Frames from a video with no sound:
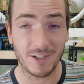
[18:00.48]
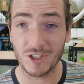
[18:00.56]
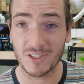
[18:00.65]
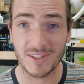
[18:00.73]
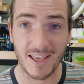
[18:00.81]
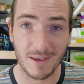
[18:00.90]
they're
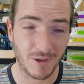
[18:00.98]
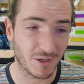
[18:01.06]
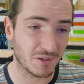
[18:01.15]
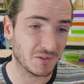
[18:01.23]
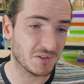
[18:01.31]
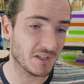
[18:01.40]
just there
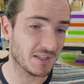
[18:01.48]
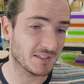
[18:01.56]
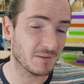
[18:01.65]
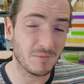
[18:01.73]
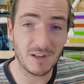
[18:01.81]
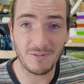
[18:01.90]
because it's
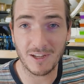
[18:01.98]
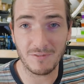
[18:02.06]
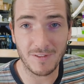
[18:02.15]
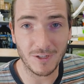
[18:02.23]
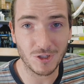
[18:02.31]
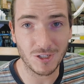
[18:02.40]
a bit of a
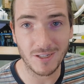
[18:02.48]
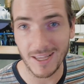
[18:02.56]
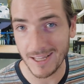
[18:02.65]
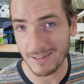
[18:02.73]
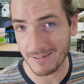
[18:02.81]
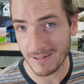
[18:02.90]
convention
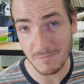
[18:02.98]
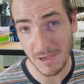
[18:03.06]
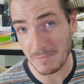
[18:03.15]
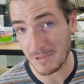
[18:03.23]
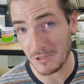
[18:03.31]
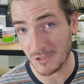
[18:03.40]
and it
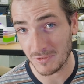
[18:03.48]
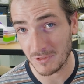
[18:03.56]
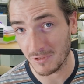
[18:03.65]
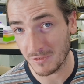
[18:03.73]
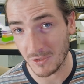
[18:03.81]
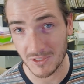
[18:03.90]
might be
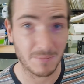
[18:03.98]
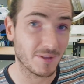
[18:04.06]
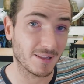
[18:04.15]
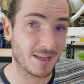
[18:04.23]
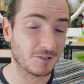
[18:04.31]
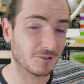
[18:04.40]
useful for
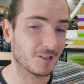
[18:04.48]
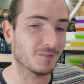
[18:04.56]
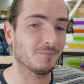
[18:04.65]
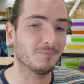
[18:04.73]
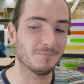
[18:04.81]
something later on.